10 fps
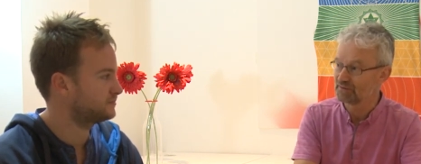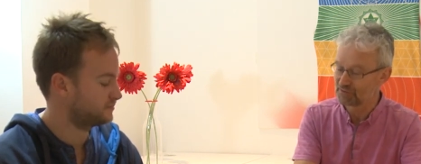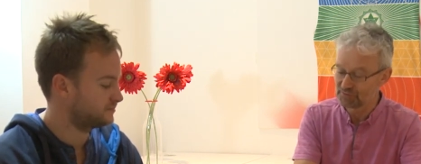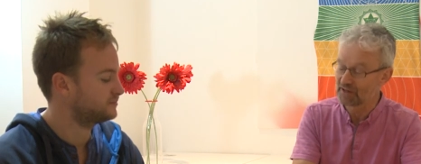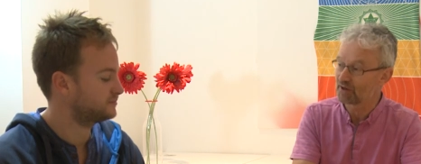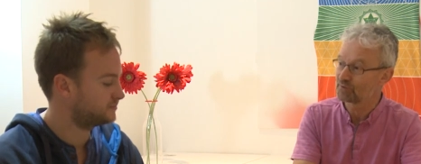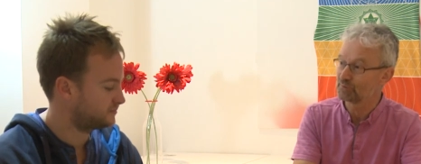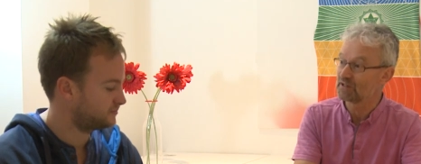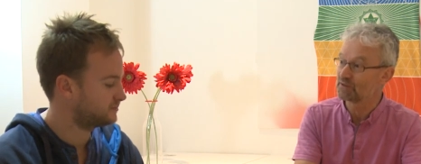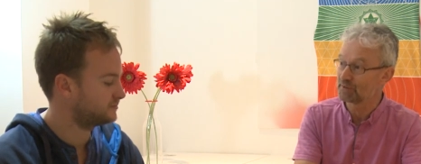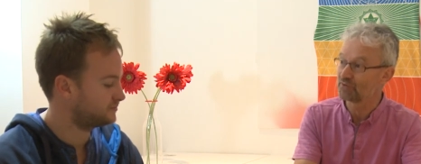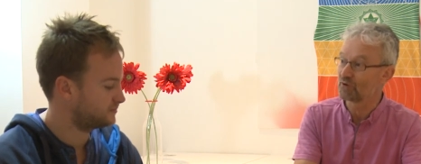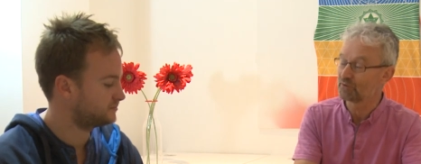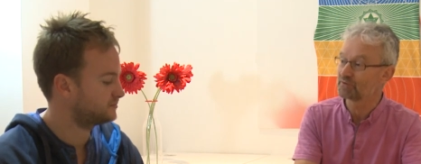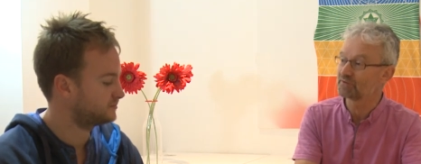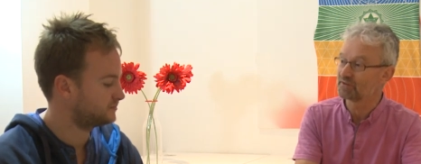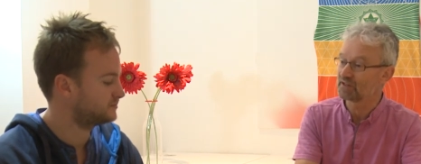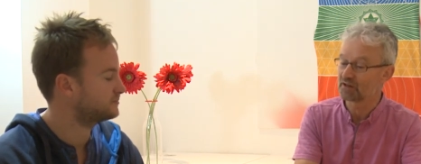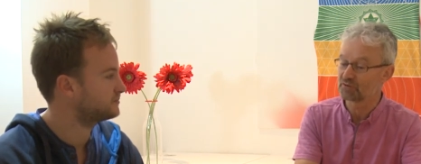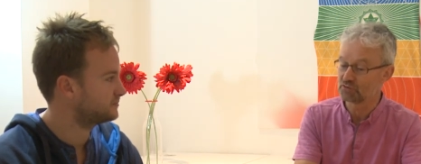Speaker 1: to the earth. We need to be grounded to
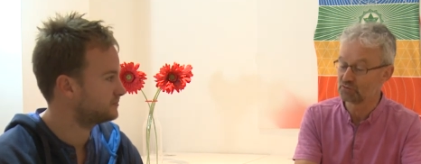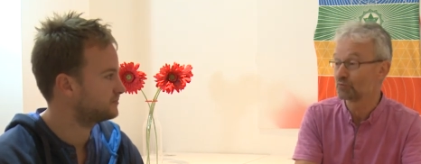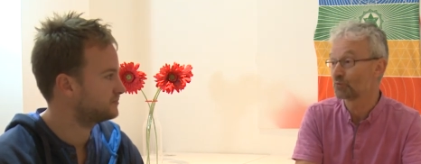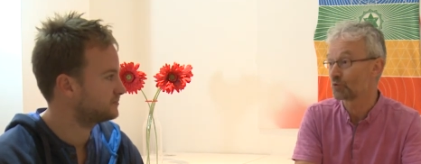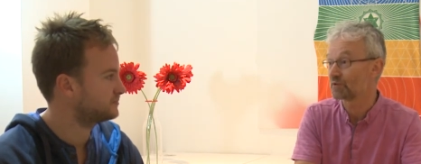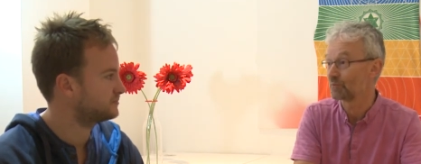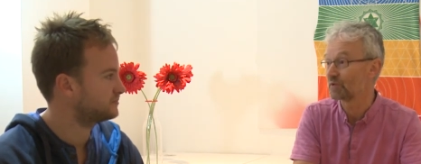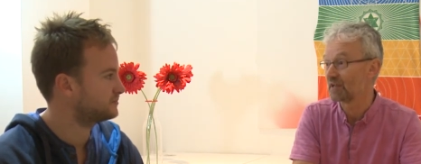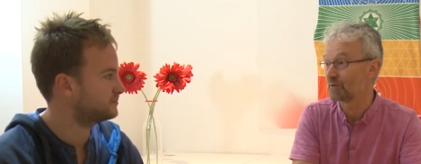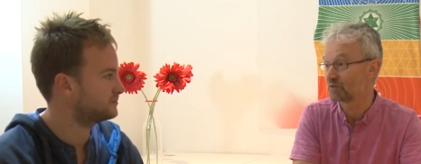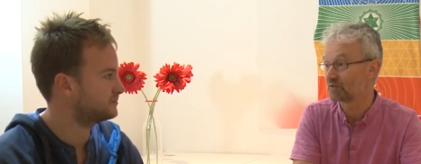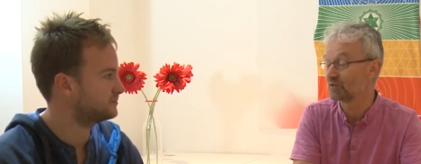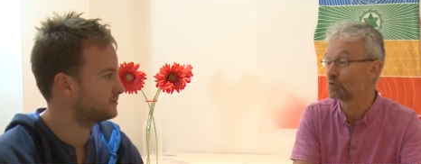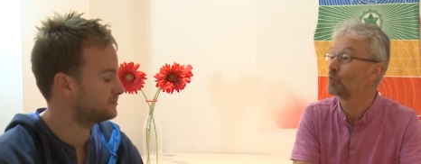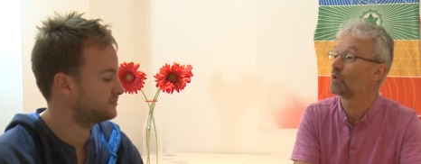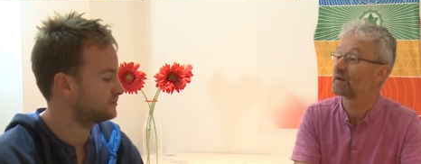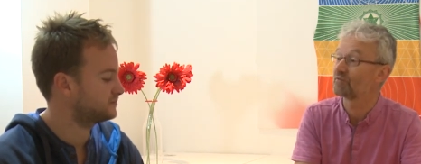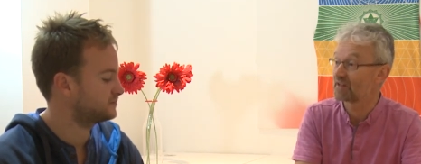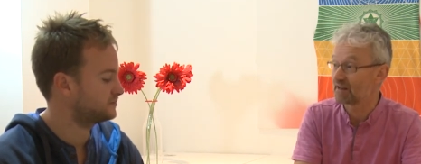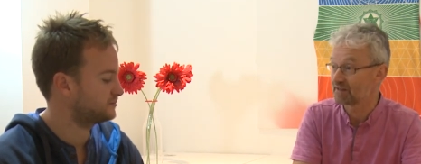the earth to do the work that we came here to do,
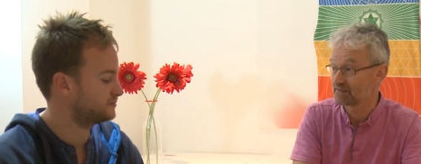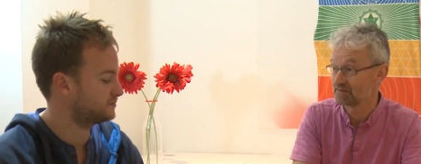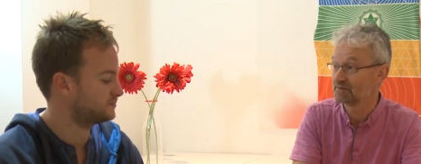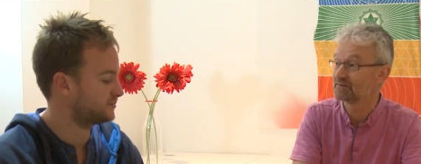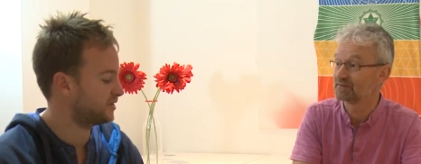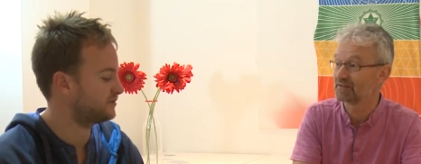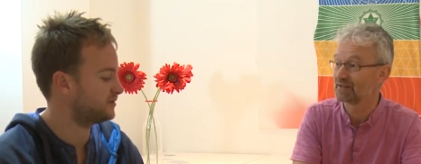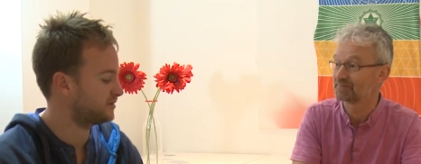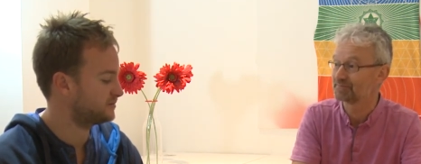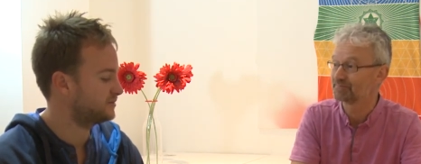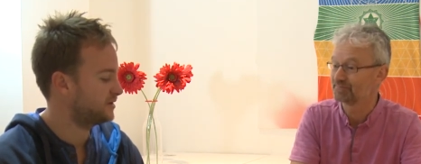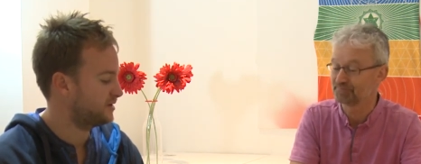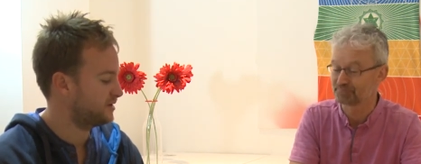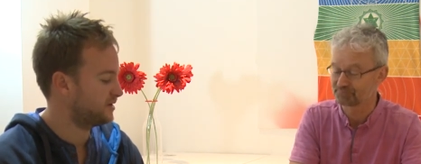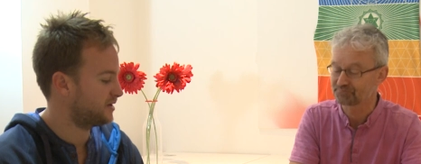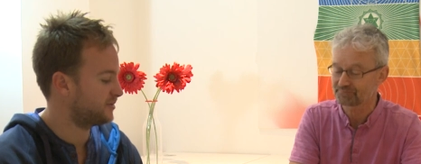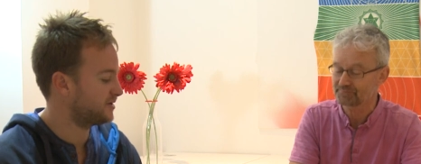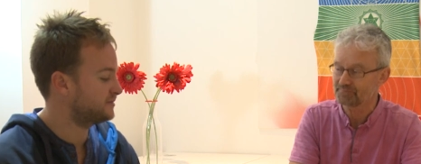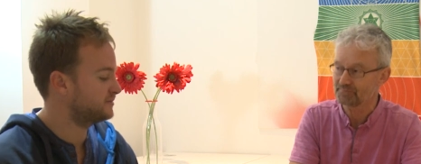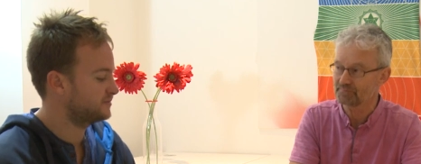whatever that is. Definitely.
Speaker 2: I
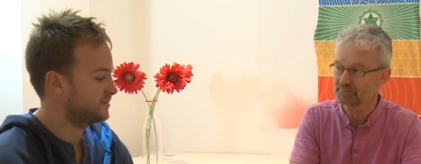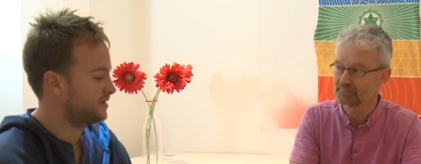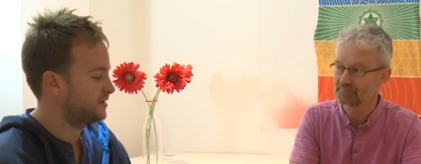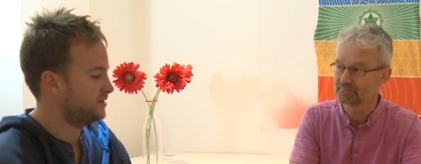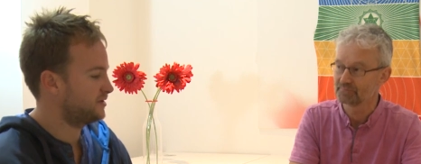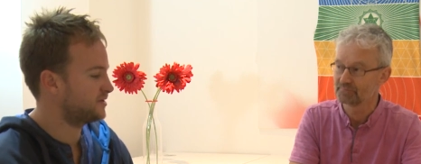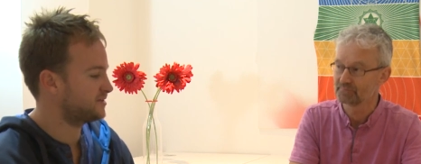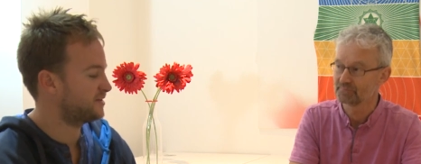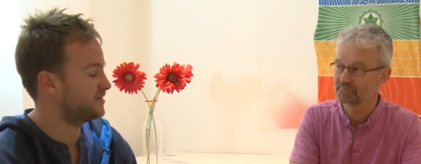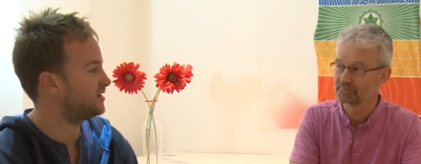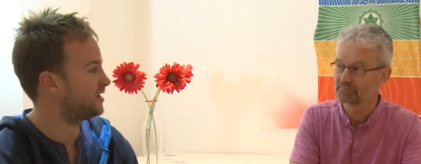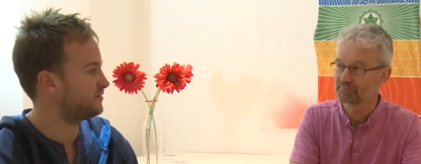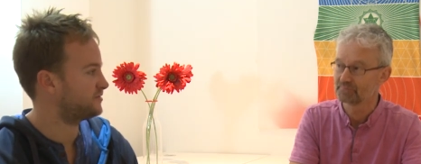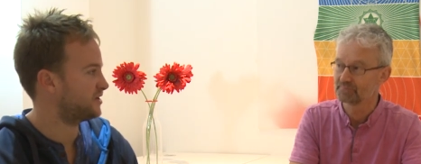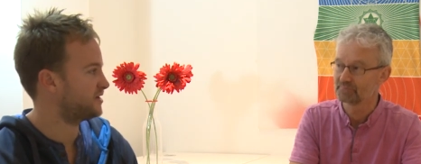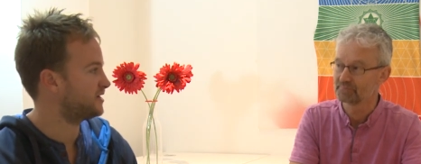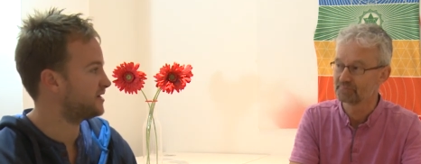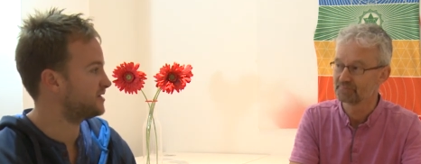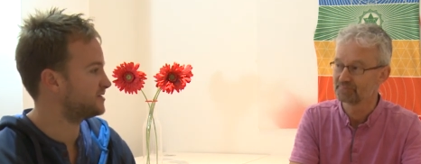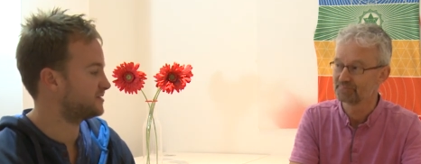mean, you can see the life journey
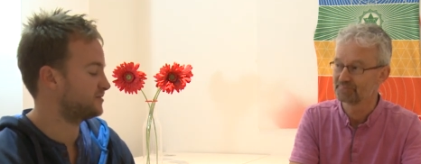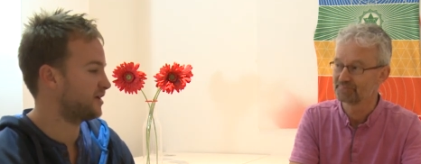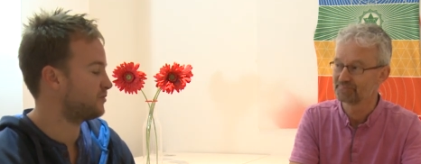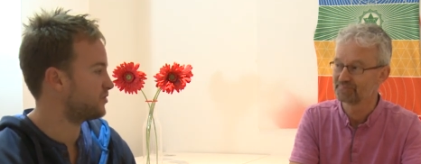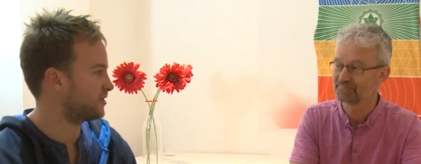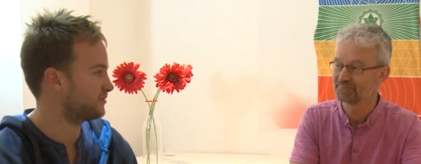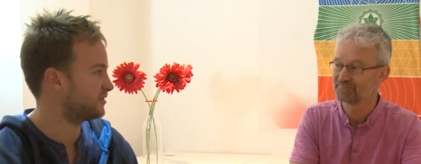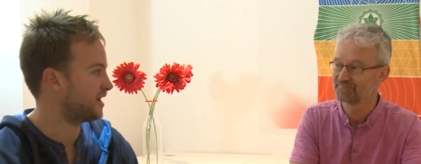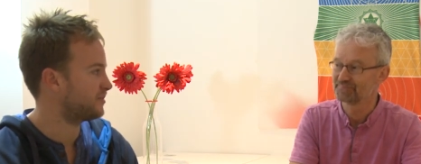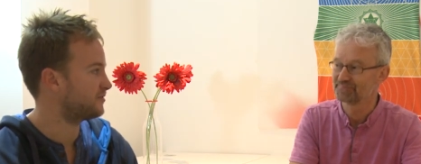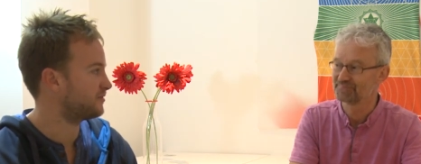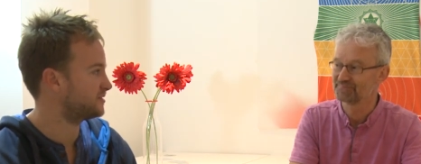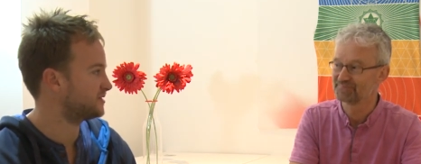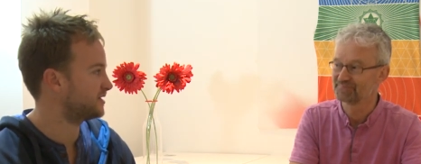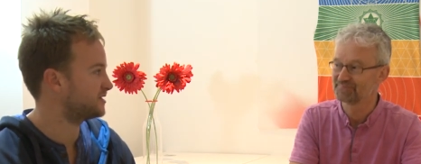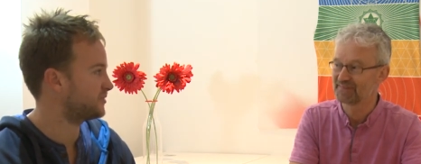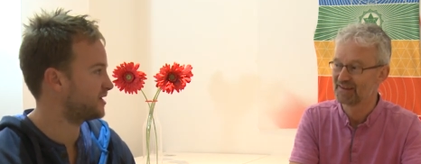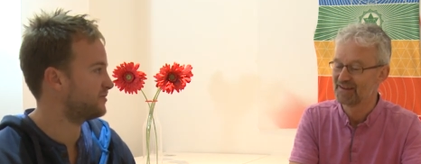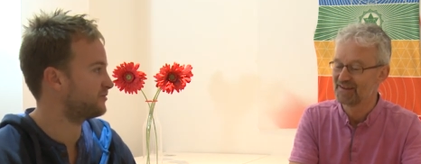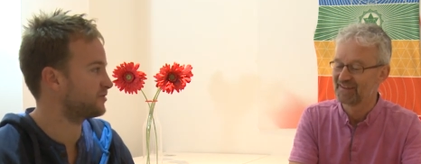is like walking through a labyrinth, isn't it? Because we
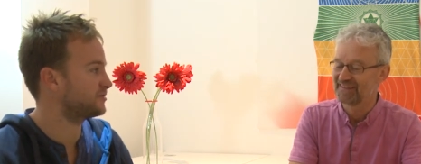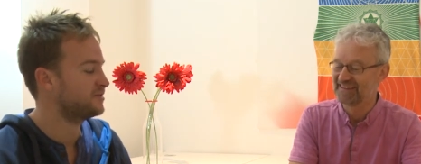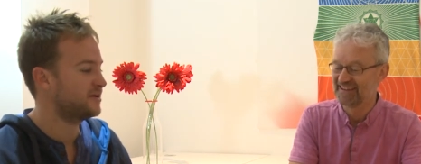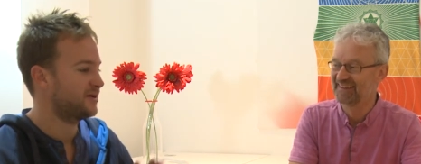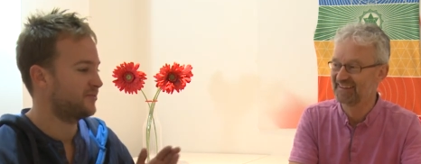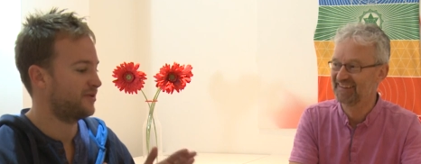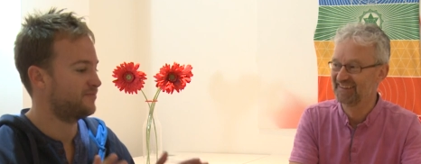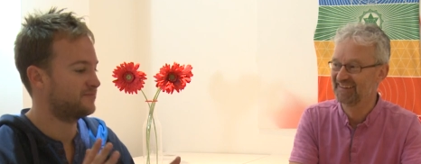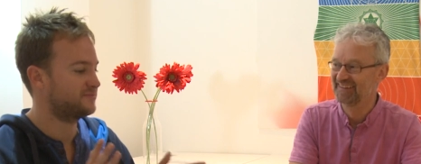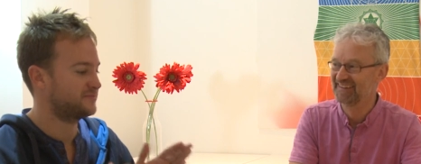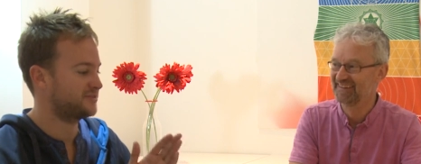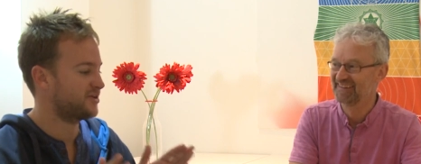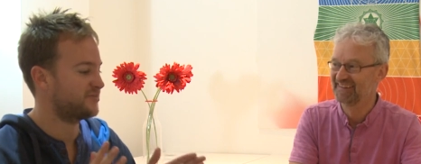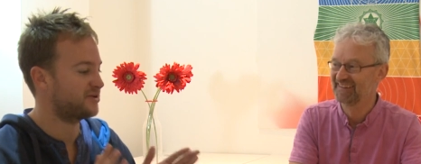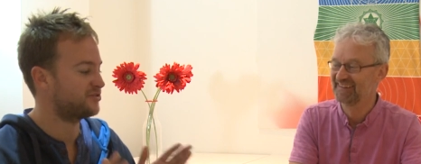come through so many